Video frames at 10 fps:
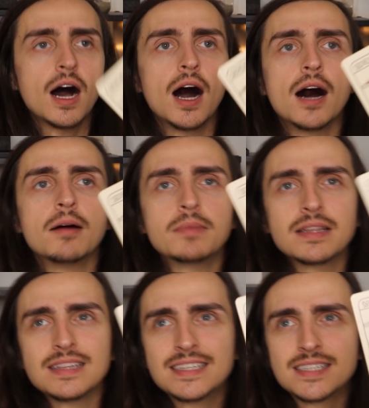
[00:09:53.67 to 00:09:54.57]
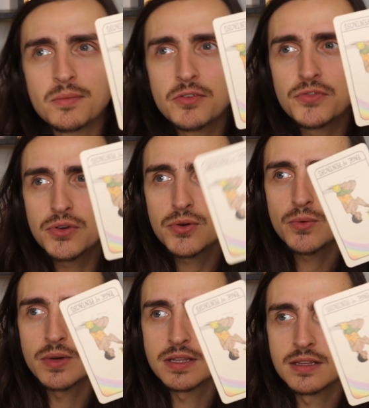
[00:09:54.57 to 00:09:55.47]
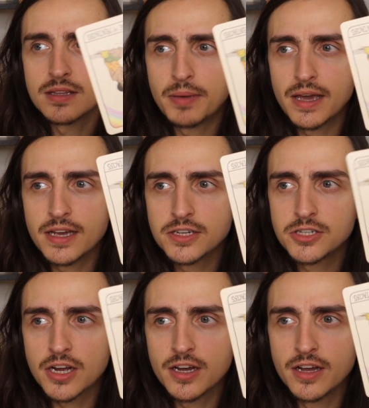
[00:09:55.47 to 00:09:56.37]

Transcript: Um, at least some of you with the page